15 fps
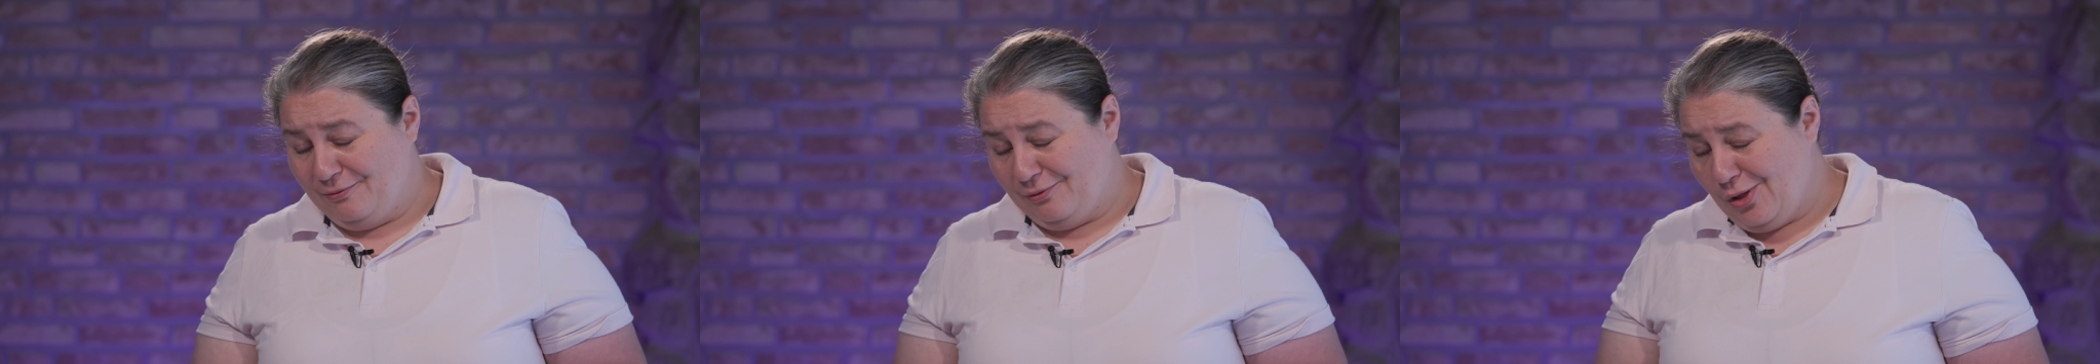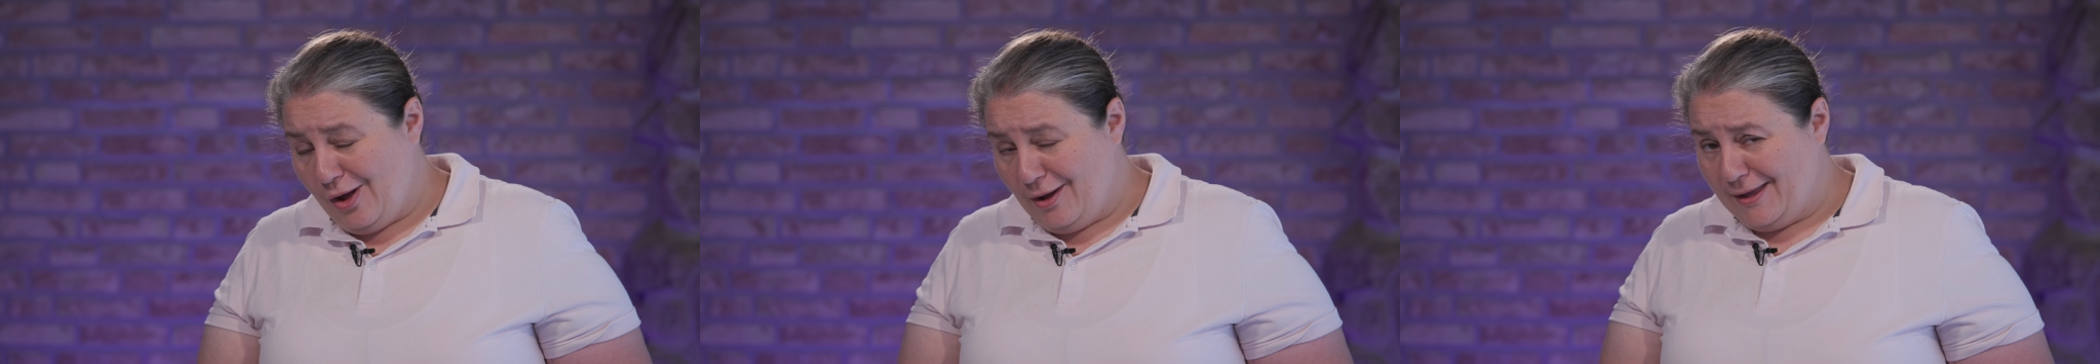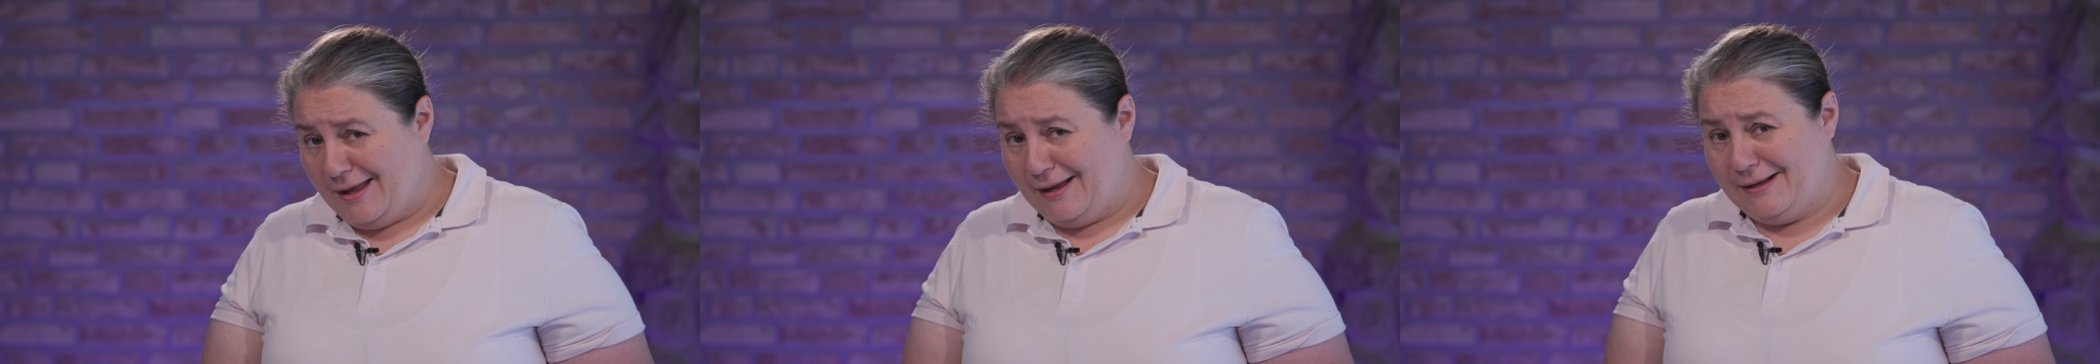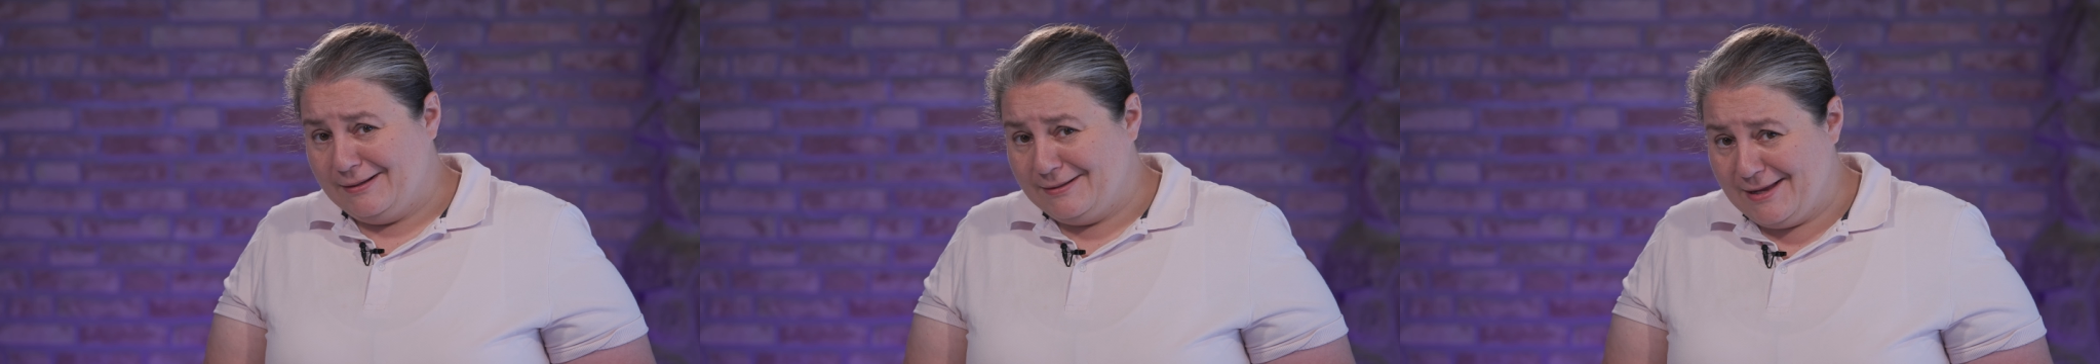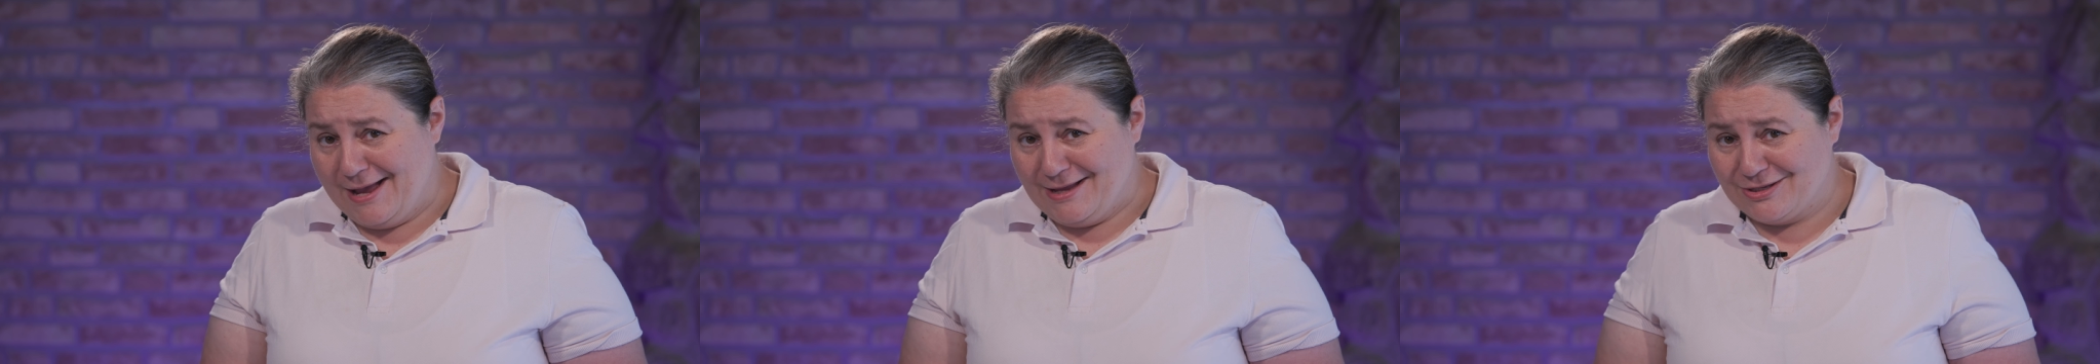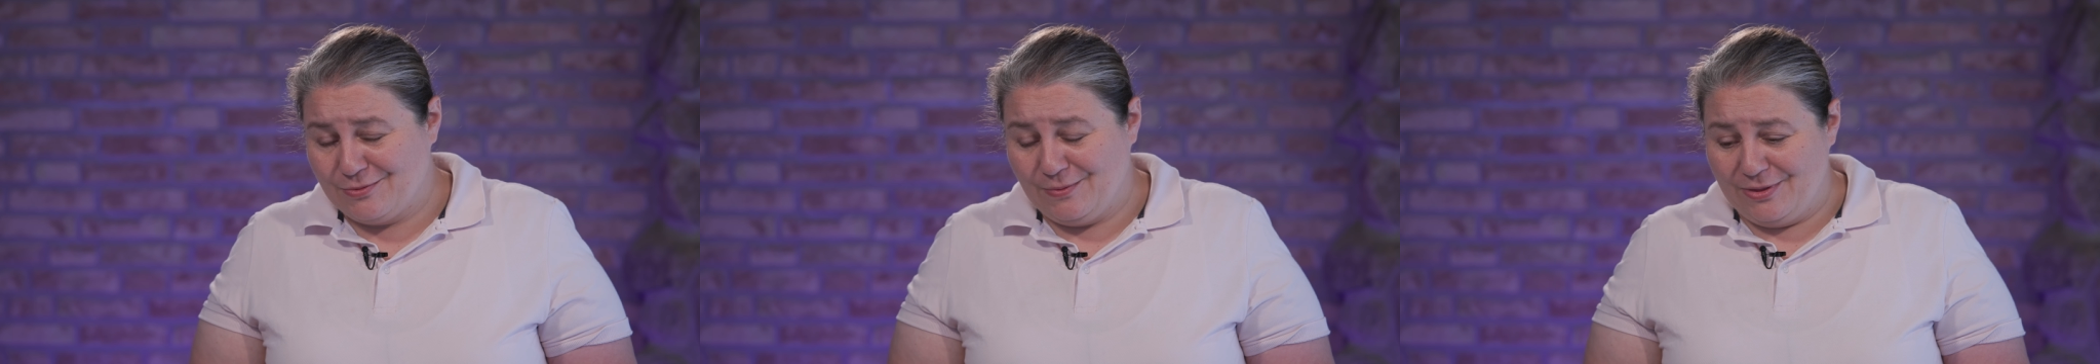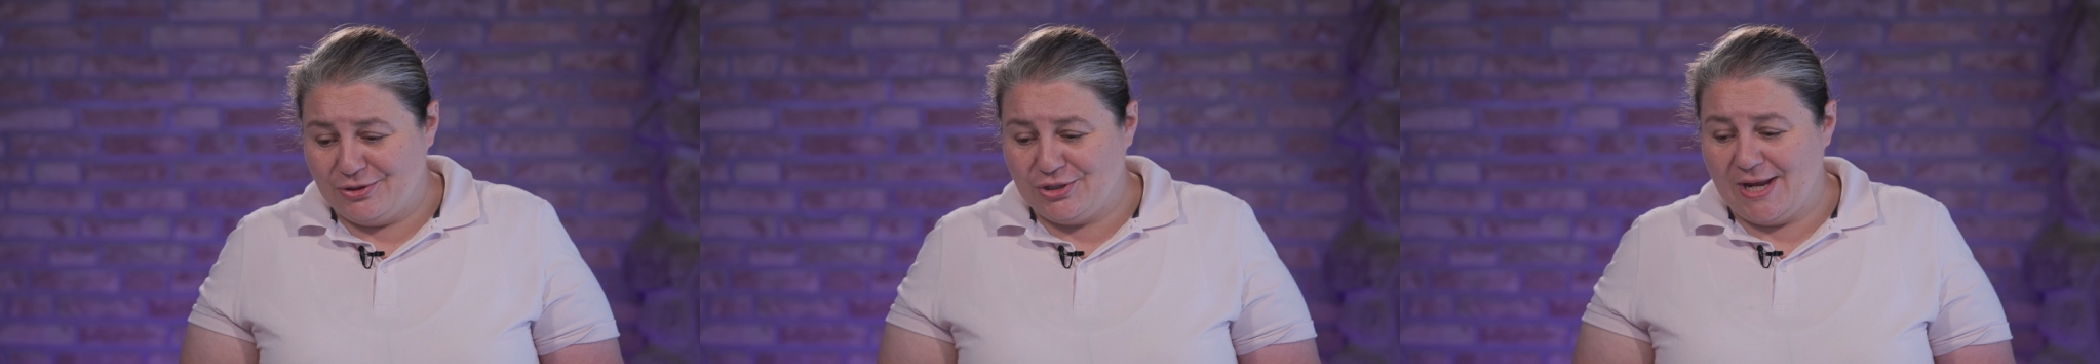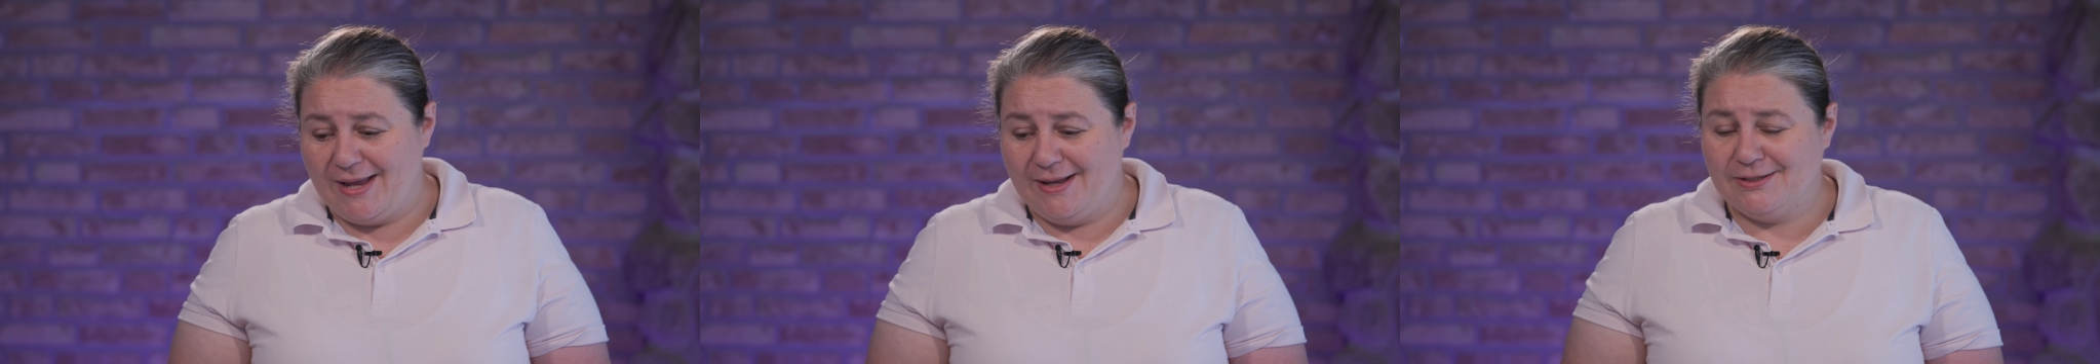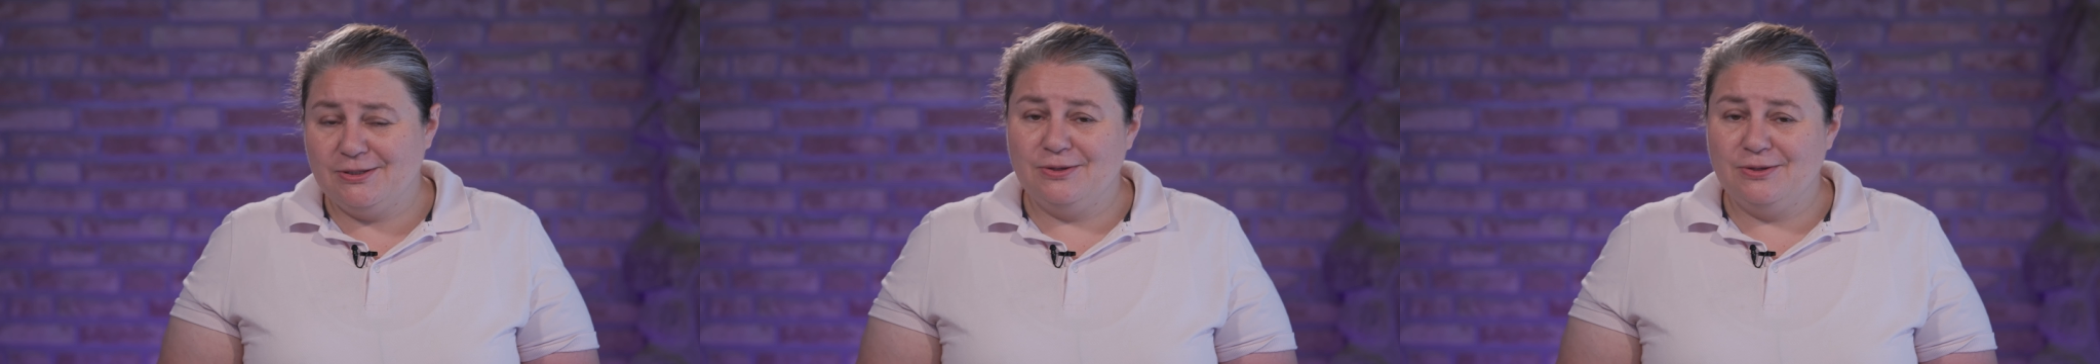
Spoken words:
vlogging test with Jake,